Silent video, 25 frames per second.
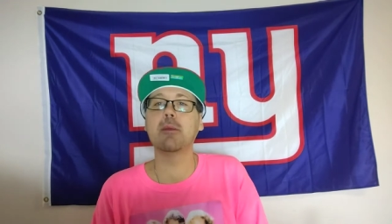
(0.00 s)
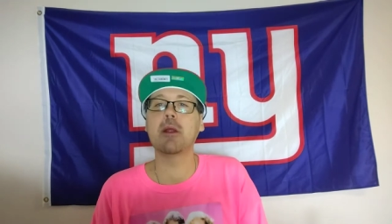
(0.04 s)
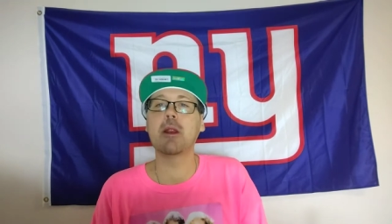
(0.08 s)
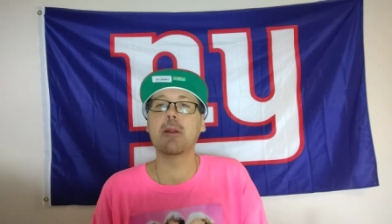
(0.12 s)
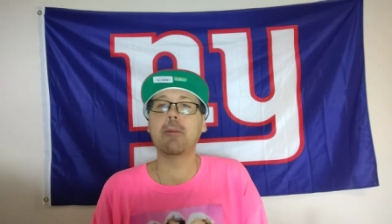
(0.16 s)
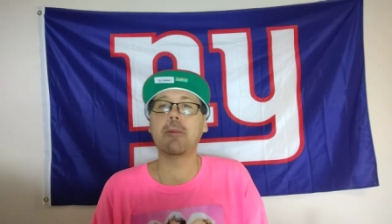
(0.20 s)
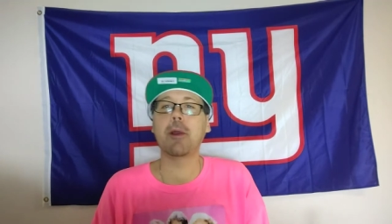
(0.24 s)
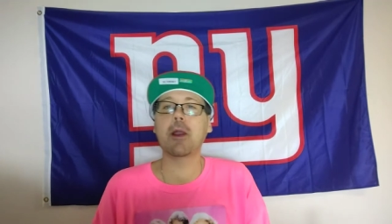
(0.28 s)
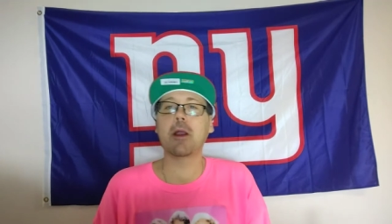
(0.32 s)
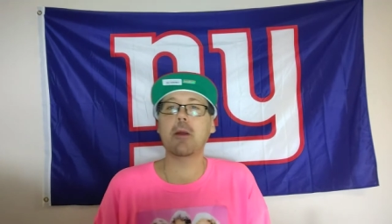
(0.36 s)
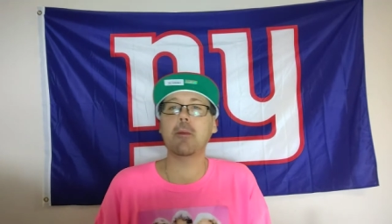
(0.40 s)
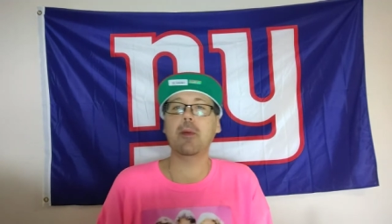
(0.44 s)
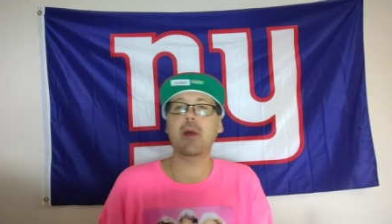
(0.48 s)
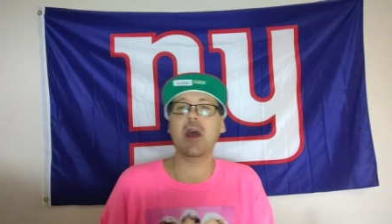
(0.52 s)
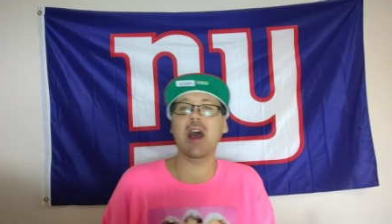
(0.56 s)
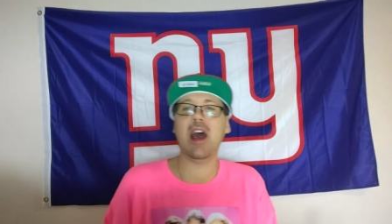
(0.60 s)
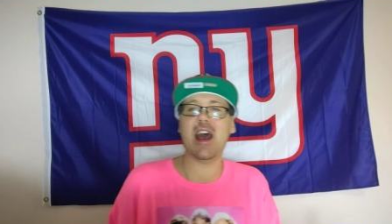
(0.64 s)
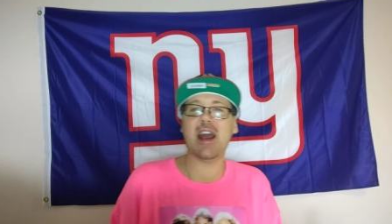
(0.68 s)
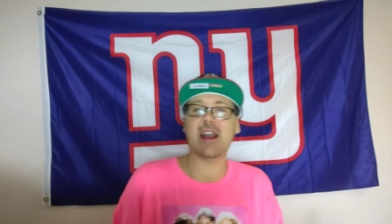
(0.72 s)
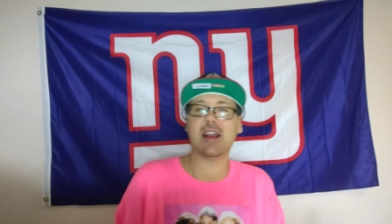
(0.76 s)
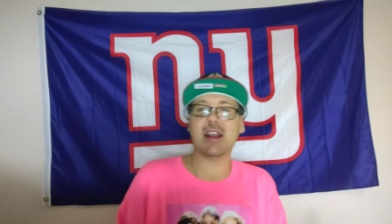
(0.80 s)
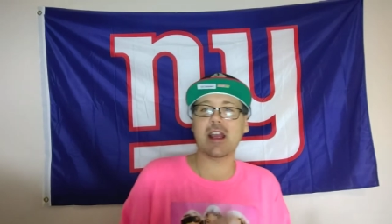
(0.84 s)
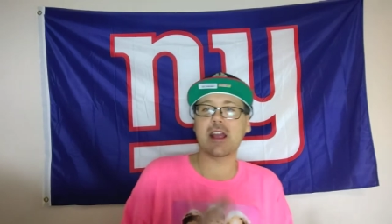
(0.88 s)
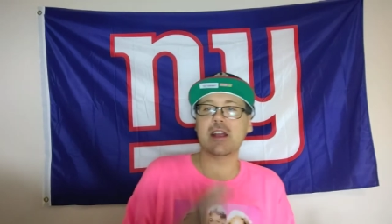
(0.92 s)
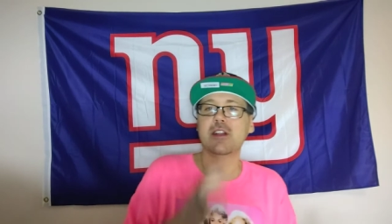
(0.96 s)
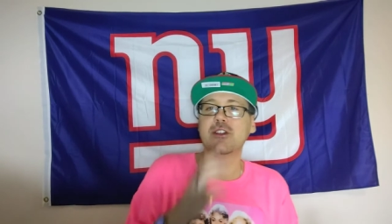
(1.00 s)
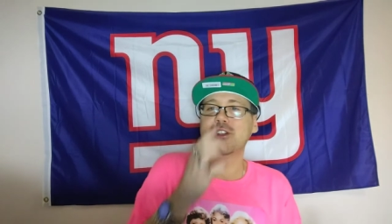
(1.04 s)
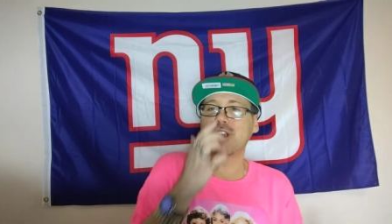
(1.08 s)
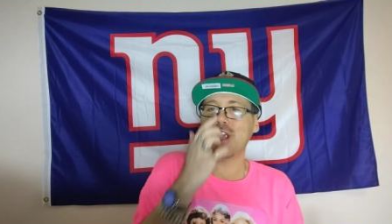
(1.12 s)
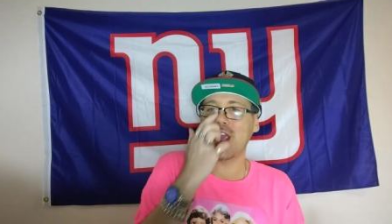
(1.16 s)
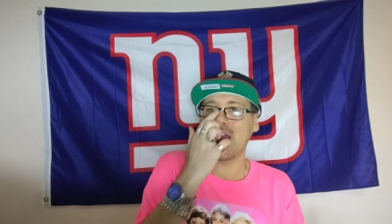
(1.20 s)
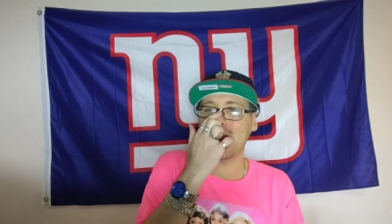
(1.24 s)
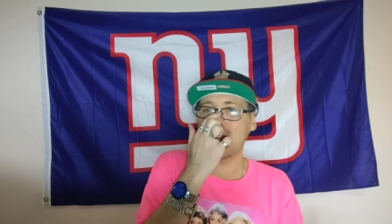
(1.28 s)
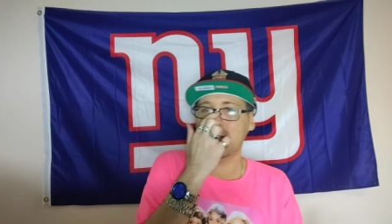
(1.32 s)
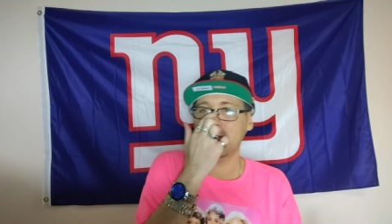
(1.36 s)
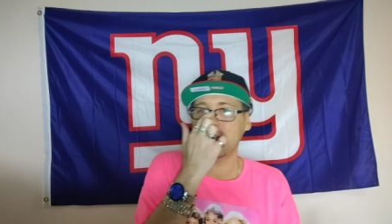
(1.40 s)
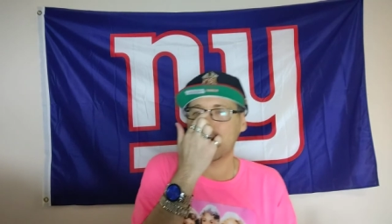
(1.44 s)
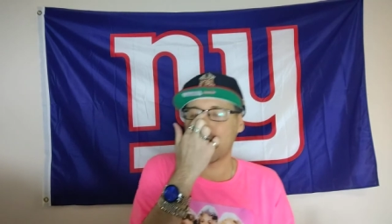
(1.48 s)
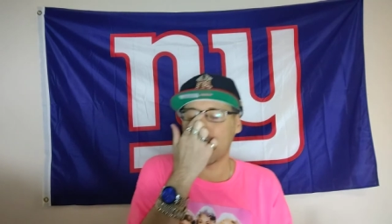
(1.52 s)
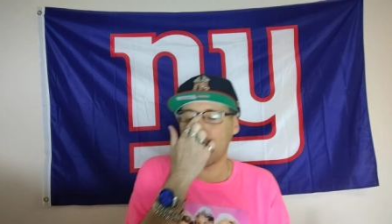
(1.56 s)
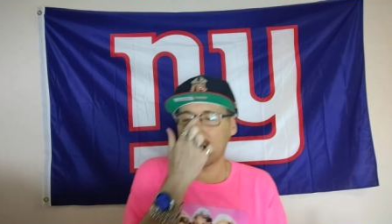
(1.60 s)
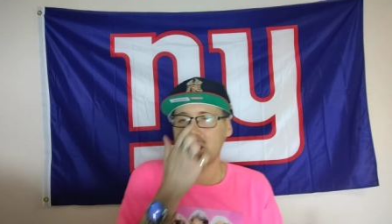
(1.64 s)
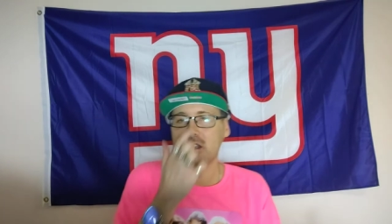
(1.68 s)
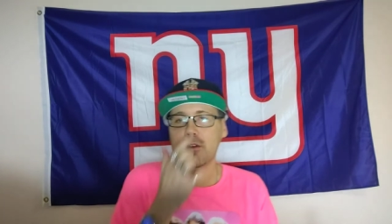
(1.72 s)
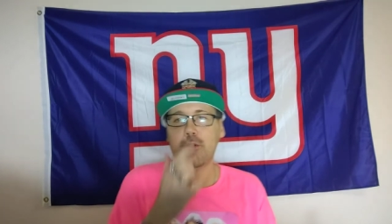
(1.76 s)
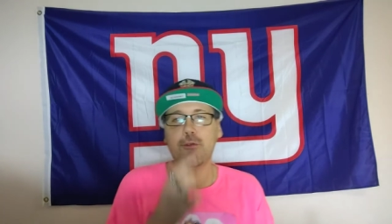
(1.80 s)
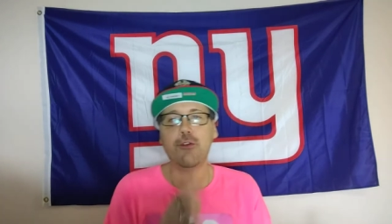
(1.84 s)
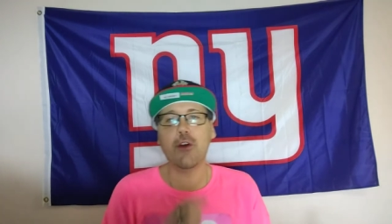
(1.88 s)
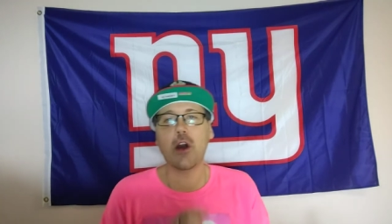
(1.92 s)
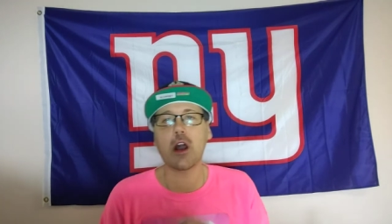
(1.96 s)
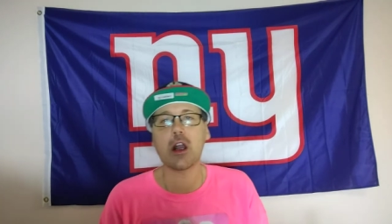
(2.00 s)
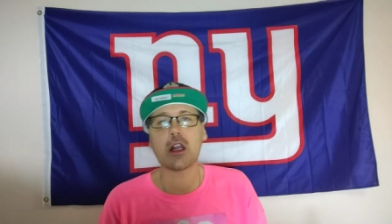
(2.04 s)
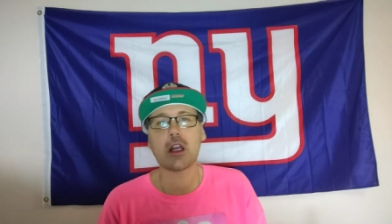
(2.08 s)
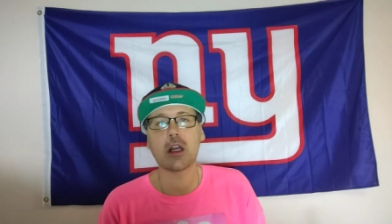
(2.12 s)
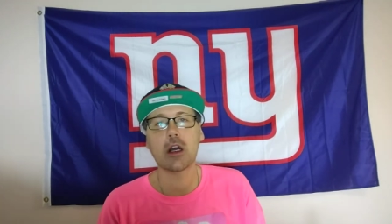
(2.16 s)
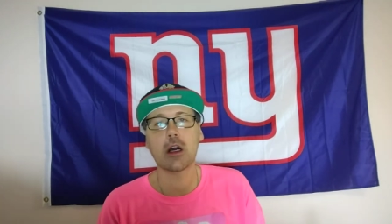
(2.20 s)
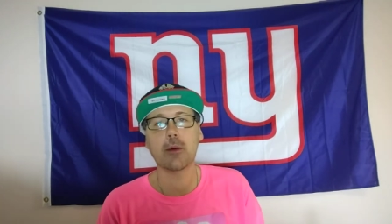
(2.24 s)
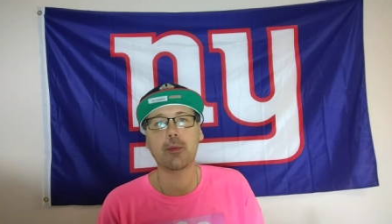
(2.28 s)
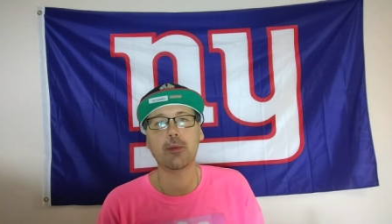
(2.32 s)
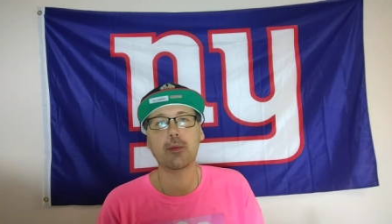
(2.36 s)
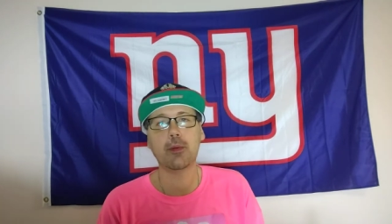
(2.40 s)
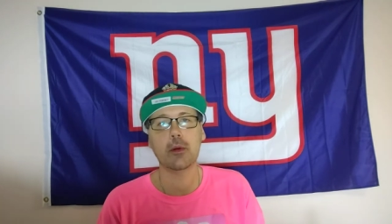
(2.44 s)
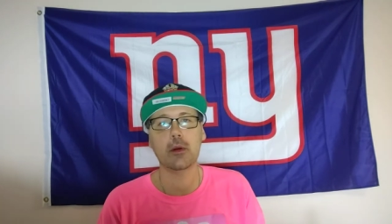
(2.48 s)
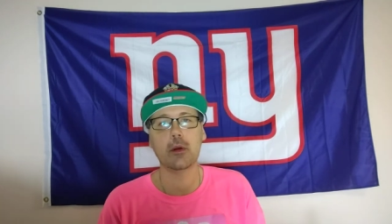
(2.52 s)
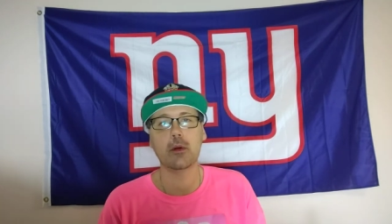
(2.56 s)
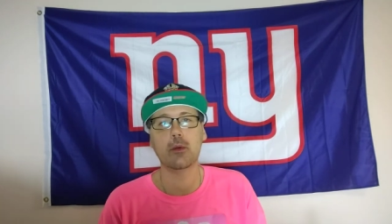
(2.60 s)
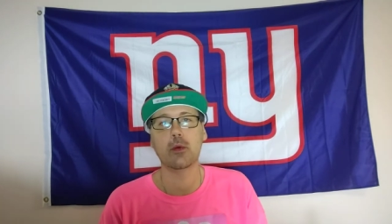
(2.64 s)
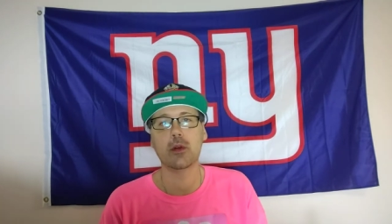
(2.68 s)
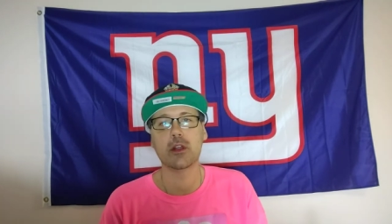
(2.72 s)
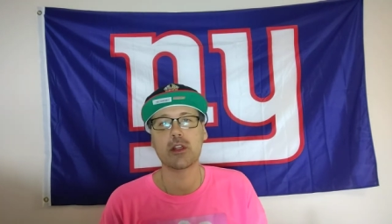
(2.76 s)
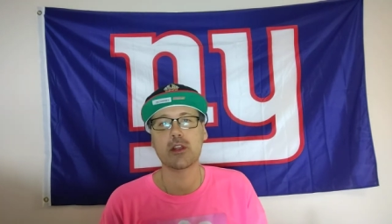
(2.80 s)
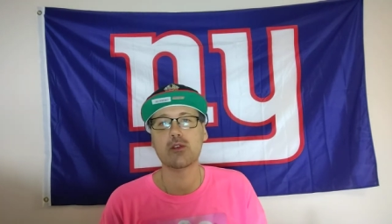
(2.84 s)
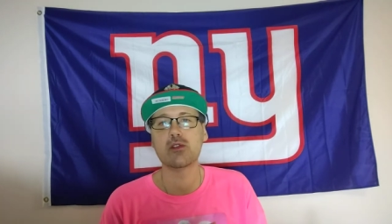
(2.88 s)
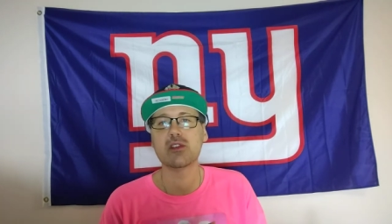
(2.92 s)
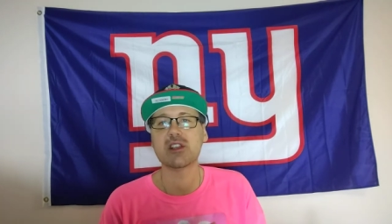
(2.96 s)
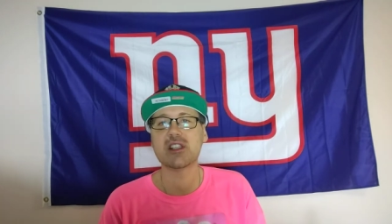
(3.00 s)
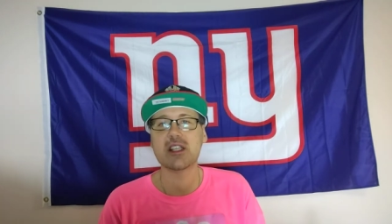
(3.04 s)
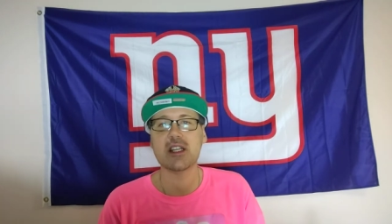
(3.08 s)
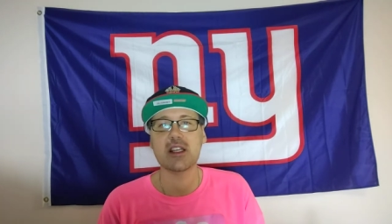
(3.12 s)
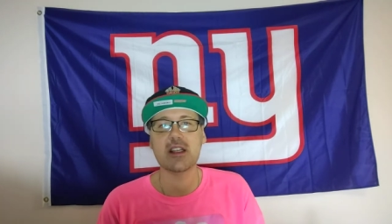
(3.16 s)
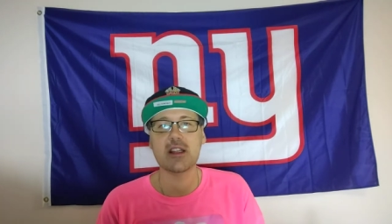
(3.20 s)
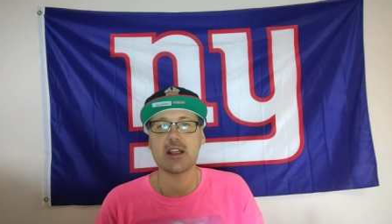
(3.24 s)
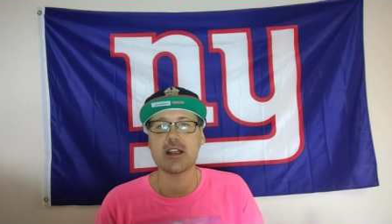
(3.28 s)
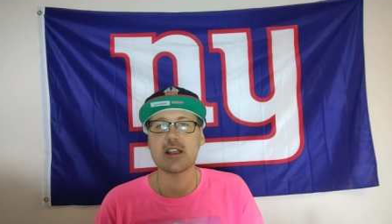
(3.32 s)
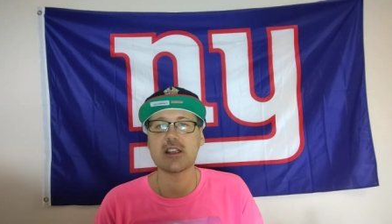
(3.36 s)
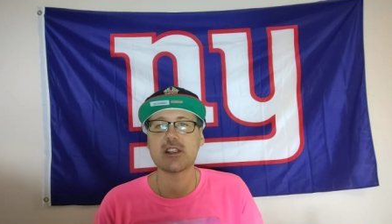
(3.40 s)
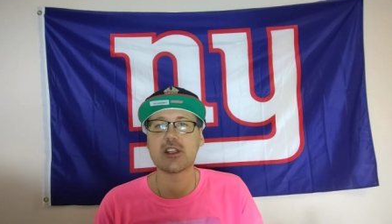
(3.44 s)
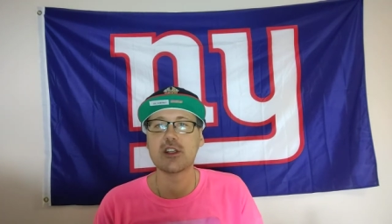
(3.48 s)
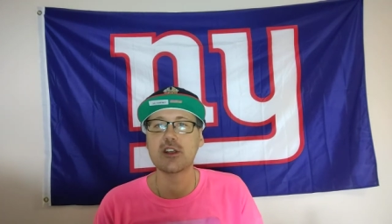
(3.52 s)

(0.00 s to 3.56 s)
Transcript: me to pick a pack. And James, shut the fuck up when you see this.